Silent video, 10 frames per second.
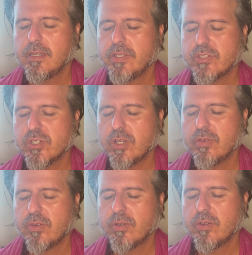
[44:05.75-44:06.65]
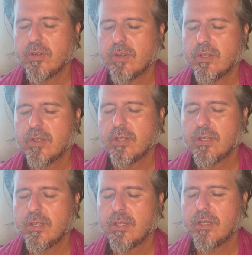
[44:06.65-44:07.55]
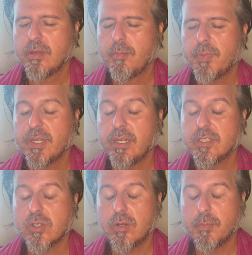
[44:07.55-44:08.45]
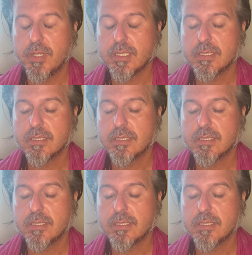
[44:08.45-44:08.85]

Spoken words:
is joyful, but it is complex.